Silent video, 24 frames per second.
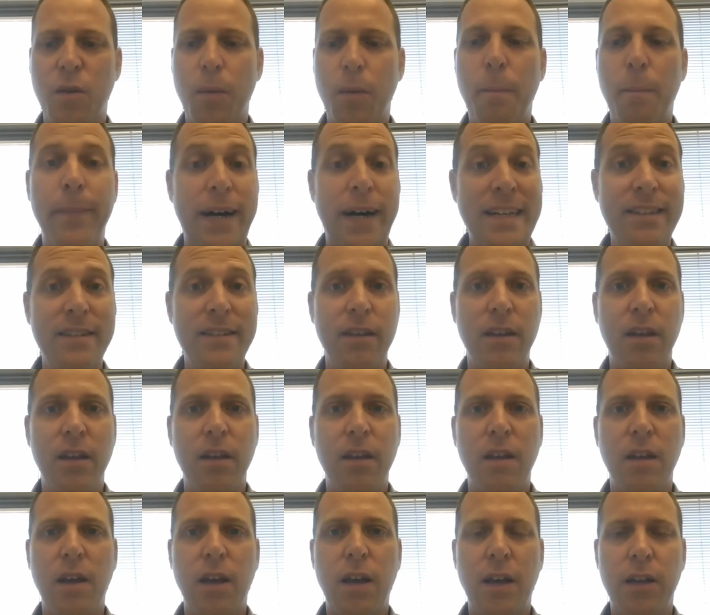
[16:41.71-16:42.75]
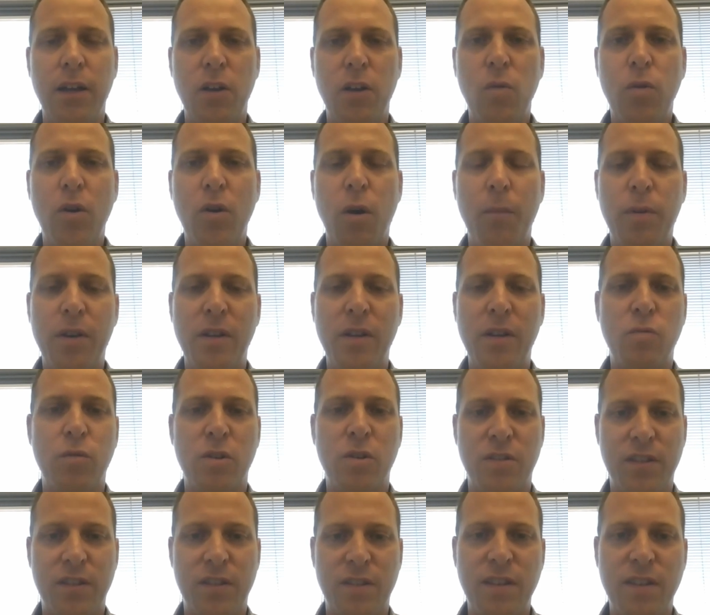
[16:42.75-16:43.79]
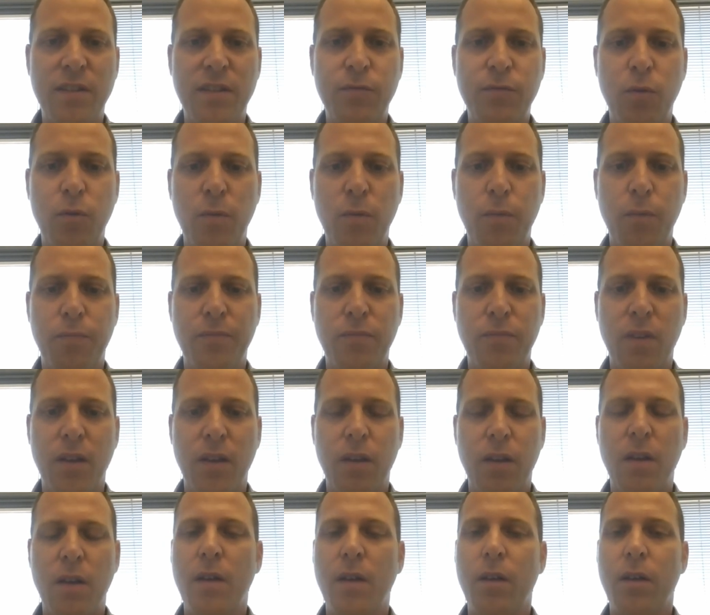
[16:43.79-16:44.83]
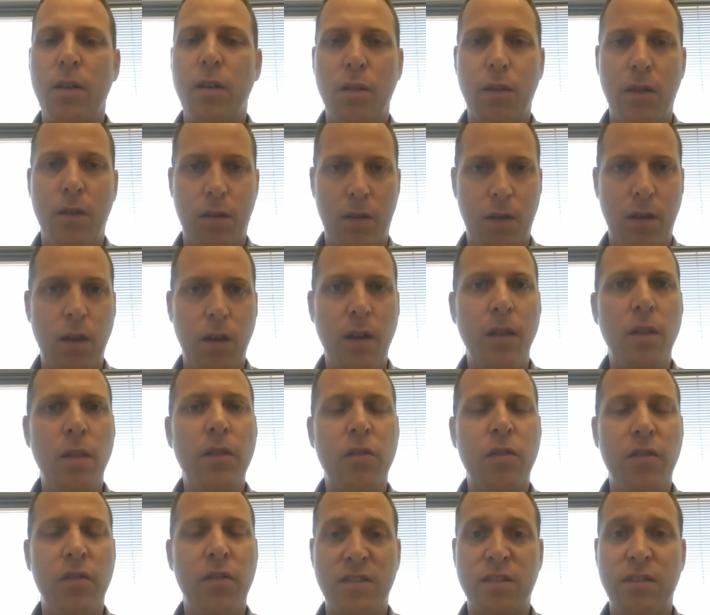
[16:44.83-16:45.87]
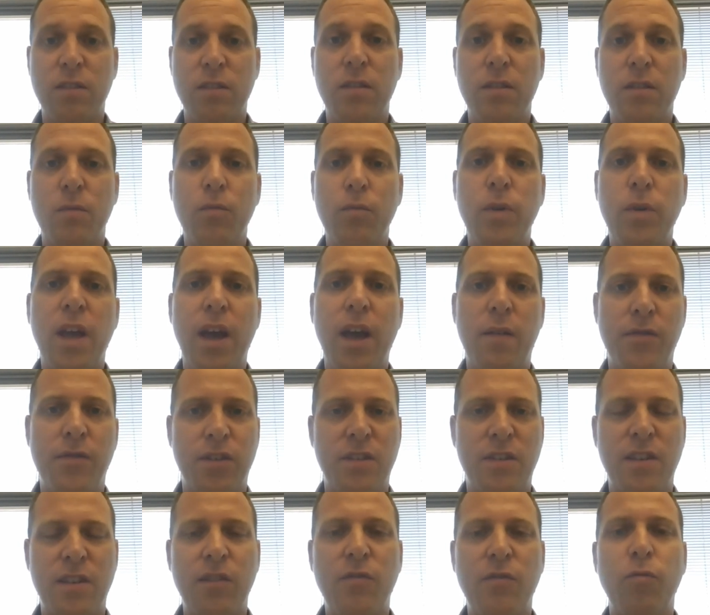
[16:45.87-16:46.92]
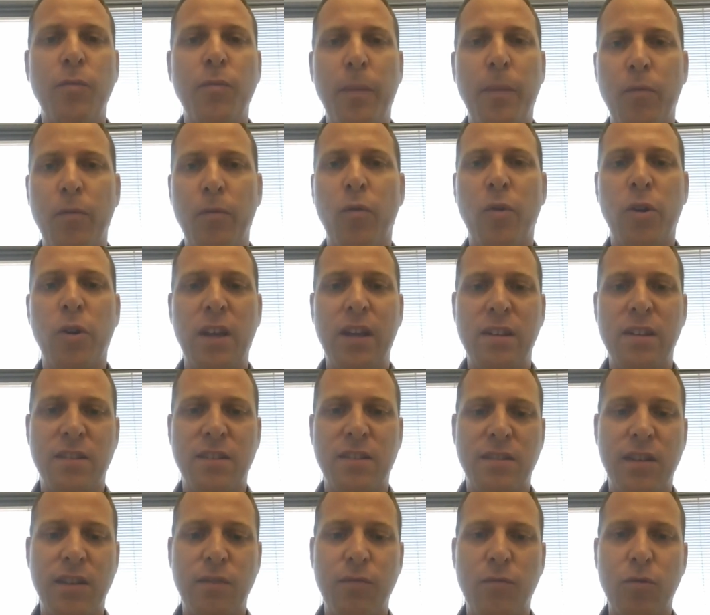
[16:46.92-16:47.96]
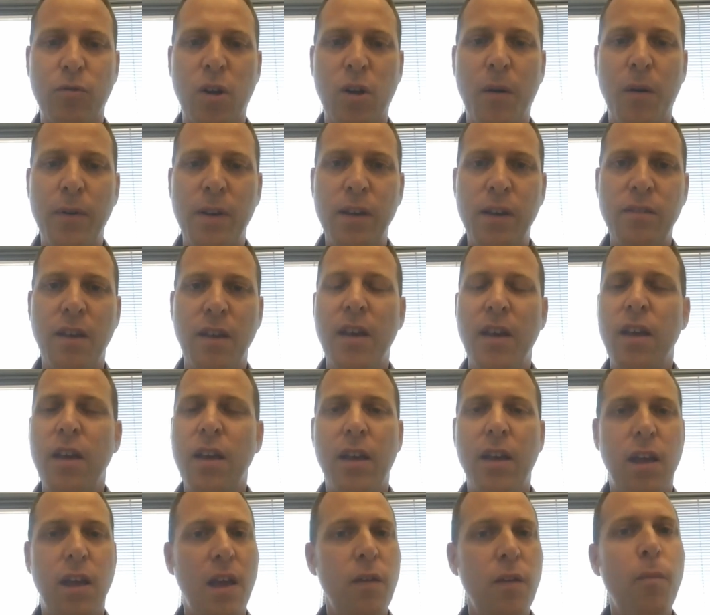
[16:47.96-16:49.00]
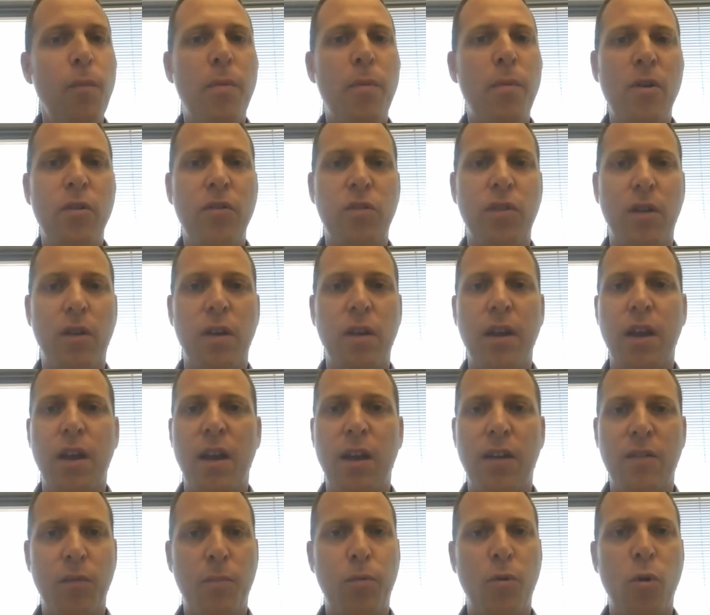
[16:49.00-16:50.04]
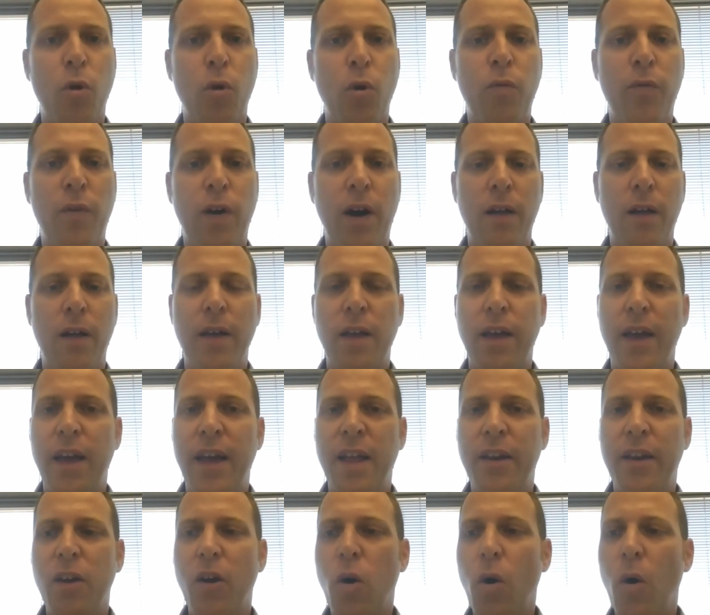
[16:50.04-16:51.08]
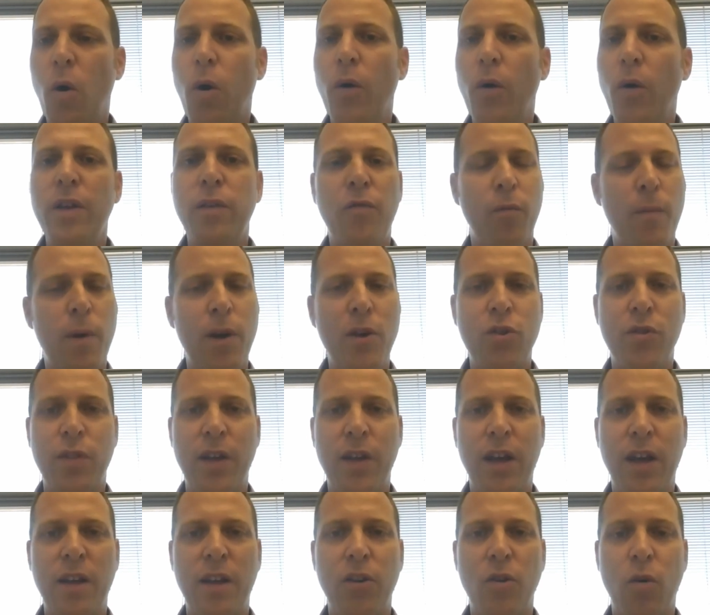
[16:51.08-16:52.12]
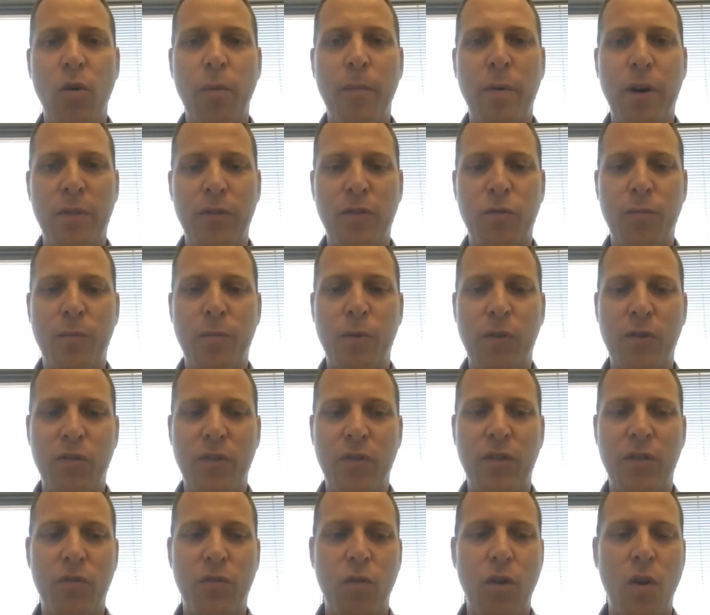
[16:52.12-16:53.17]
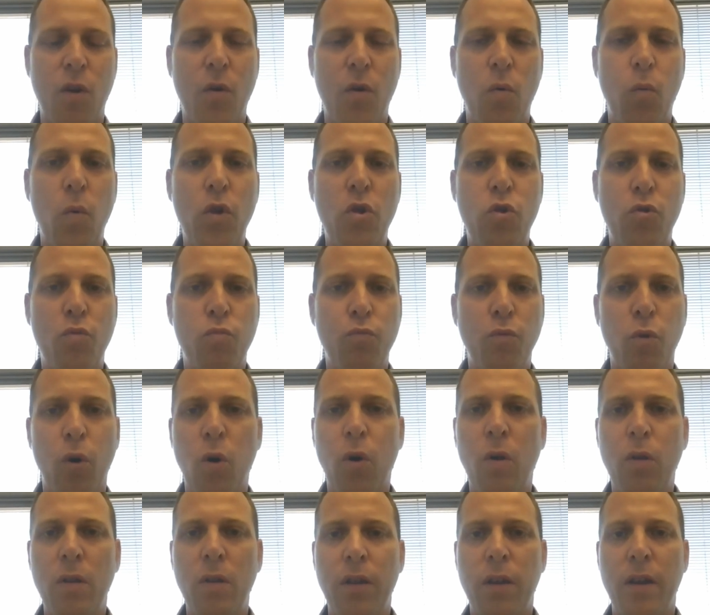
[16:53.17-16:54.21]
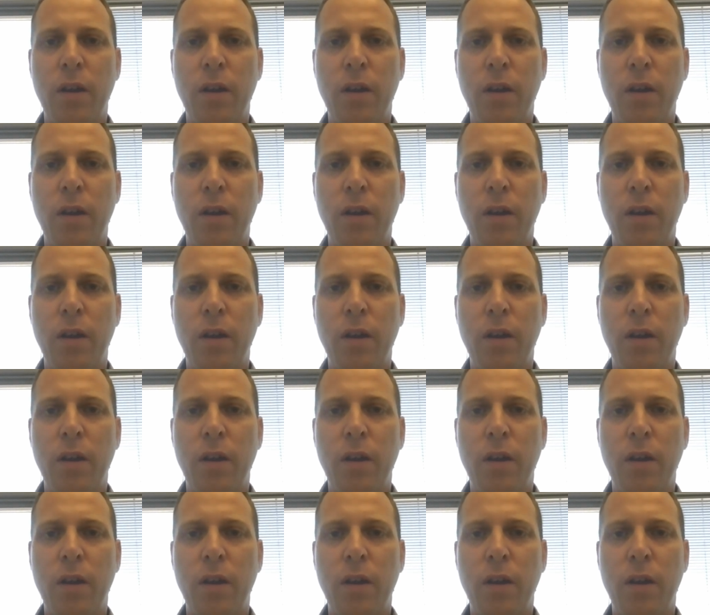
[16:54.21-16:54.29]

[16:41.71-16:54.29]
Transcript: but I know companies who are successful. We have successful people working in successful companies. If a person has a profile and all the information that I know about this person is, which role